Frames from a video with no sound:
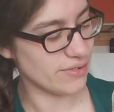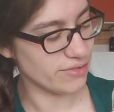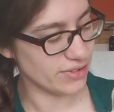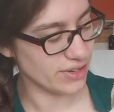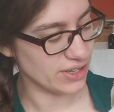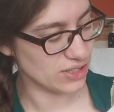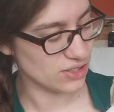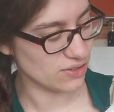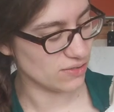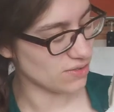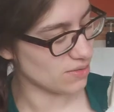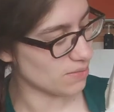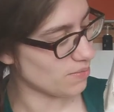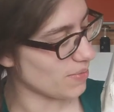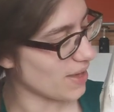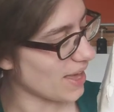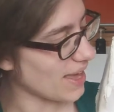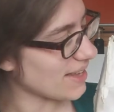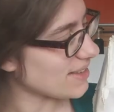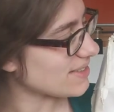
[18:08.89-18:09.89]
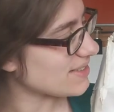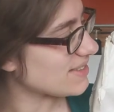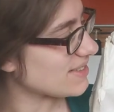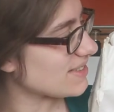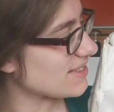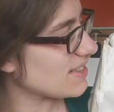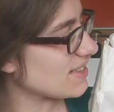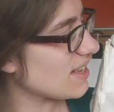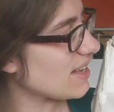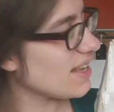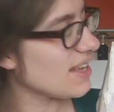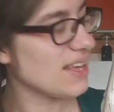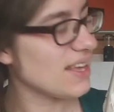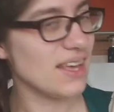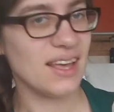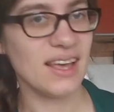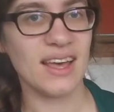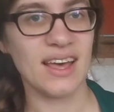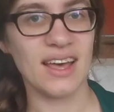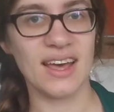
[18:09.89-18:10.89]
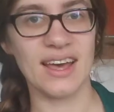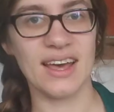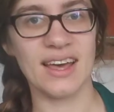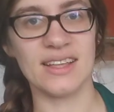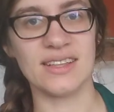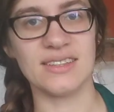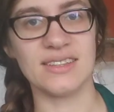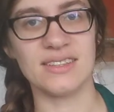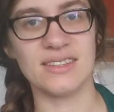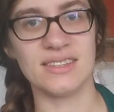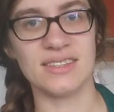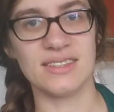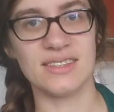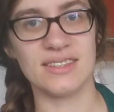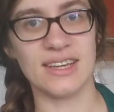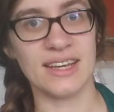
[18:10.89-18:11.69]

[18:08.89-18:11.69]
finish off the base and